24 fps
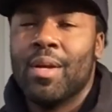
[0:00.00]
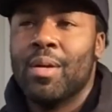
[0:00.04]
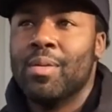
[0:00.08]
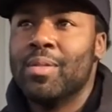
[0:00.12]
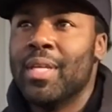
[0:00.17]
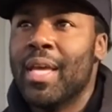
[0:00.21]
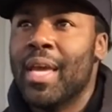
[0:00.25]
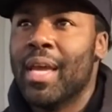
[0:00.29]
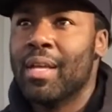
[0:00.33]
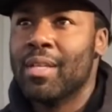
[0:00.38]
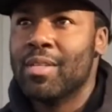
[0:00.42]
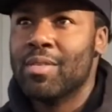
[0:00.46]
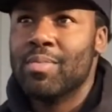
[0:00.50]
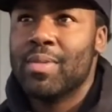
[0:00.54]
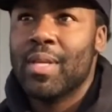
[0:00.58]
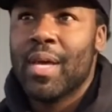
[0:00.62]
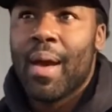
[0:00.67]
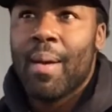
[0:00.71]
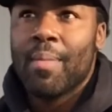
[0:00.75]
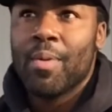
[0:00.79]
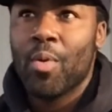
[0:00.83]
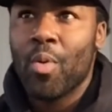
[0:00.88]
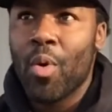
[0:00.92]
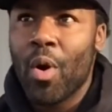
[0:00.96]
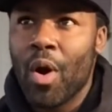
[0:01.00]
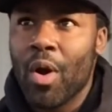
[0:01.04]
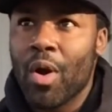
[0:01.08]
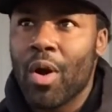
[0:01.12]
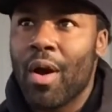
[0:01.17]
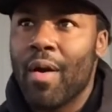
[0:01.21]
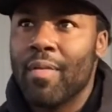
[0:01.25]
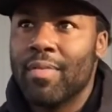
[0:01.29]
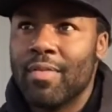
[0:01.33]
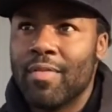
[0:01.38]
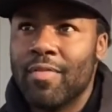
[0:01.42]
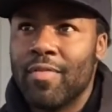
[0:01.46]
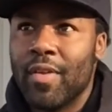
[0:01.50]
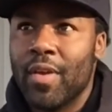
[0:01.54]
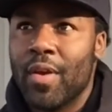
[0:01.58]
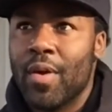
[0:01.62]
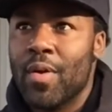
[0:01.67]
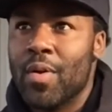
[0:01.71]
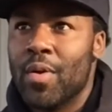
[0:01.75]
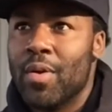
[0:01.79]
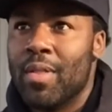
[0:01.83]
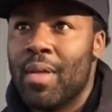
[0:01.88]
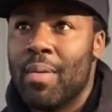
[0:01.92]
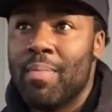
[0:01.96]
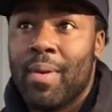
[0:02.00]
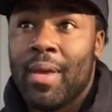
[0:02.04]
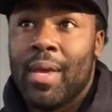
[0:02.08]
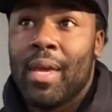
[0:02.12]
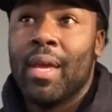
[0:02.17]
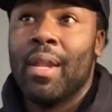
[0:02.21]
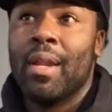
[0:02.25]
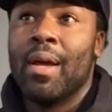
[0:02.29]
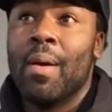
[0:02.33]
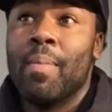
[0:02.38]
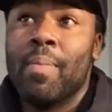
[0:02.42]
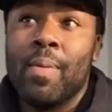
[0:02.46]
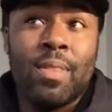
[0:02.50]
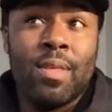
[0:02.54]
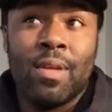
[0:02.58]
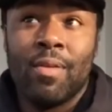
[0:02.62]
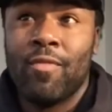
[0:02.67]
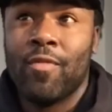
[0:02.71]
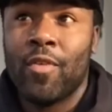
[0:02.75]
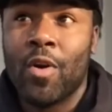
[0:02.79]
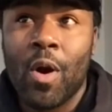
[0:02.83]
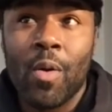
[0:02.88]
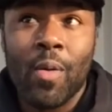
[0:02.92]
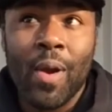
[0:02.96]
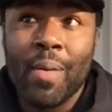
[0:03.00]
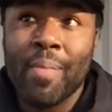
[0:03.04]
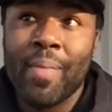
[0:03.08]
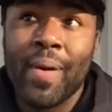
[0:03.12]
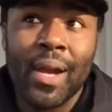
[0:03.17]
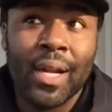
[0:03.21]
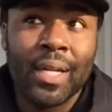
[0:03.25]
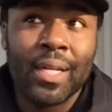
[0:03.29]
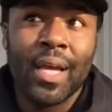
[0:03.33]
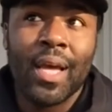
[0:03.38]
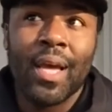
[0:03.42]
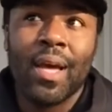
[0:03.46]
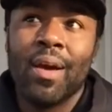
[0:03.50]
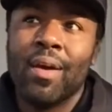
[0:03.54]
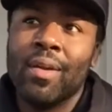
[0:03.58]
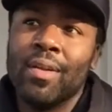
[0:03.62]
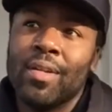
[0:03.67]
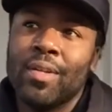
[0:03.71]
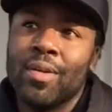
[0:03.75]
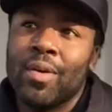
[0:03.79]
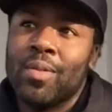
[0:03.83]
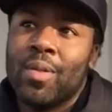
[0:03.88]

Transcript: taking some time to walk off the field, or they may get up and then fall right back down.